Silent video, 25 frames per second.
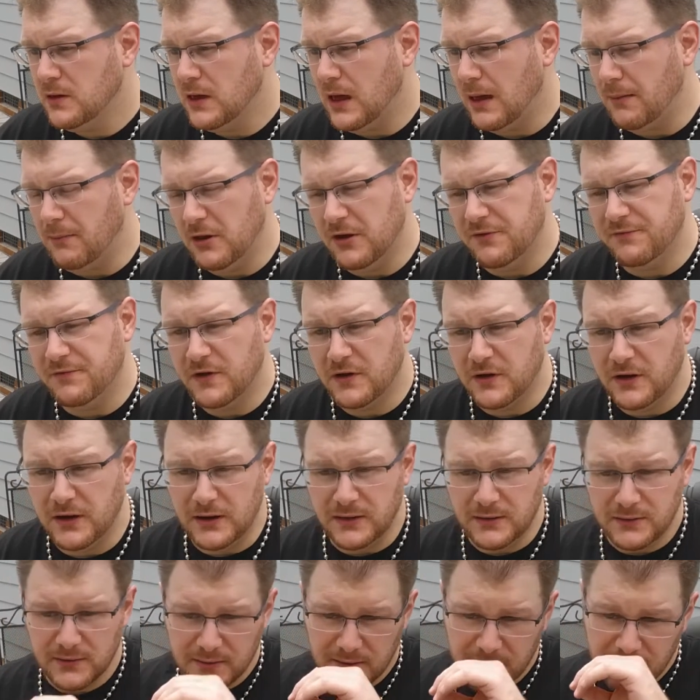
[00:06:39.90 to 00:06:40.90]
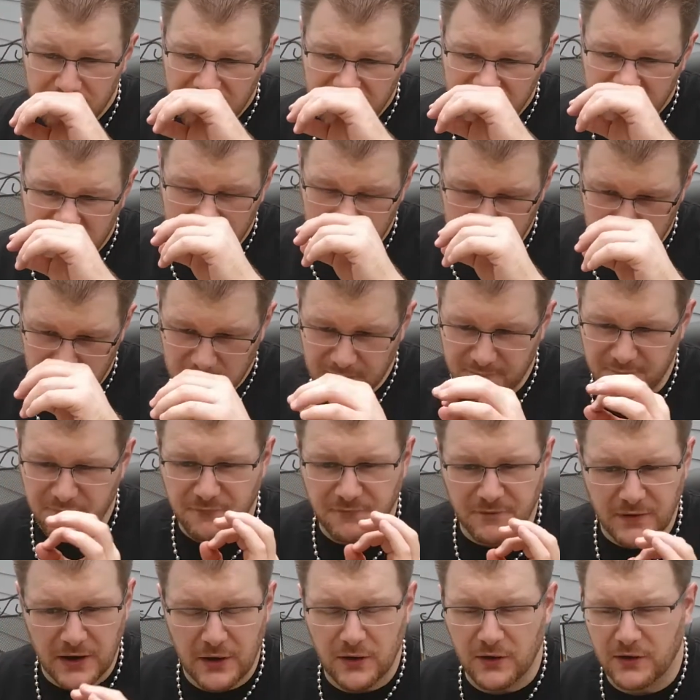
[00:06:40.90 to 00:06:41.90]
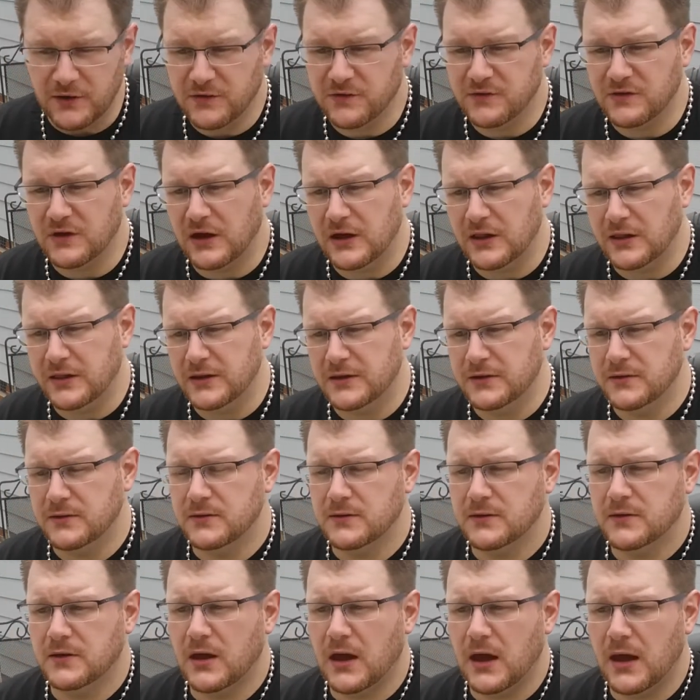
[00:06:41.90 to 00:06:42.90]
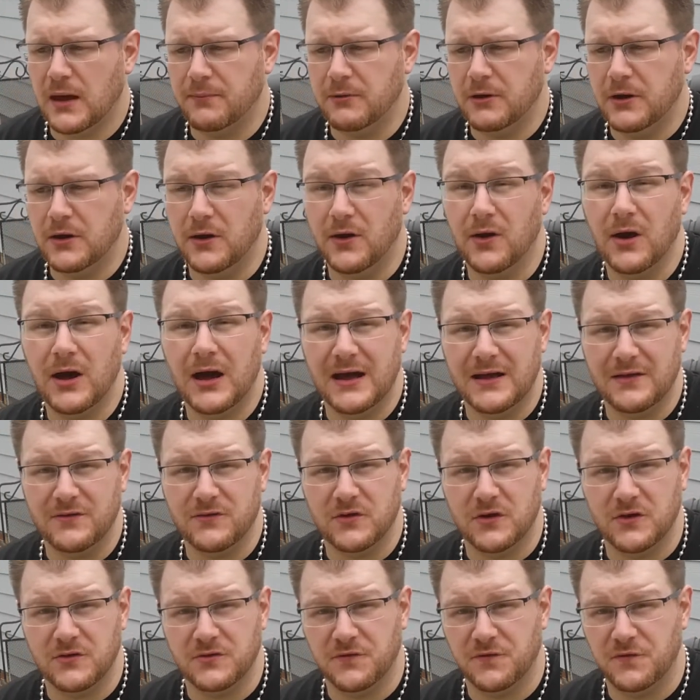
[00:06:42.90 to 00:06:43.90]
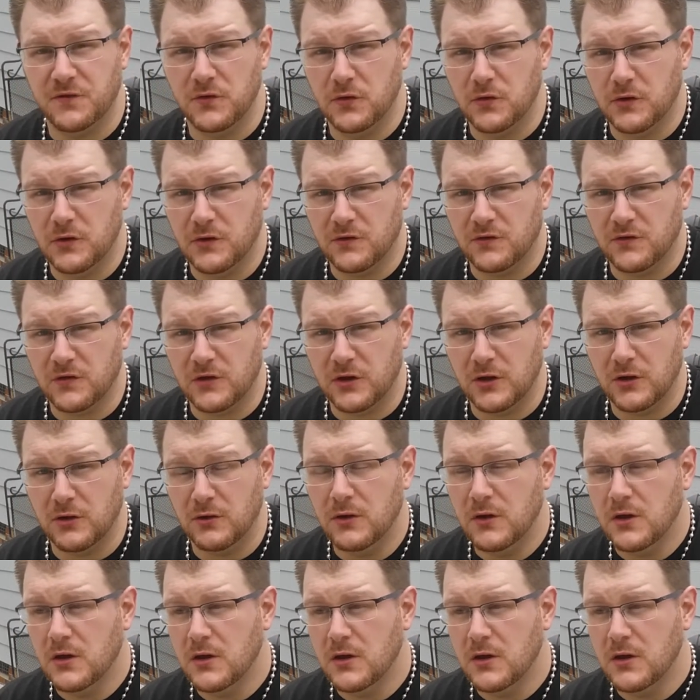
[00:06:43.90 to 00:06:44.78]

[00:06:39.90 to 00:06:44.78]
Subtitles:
I made a very, very solid habanero hot sauce a few years ago,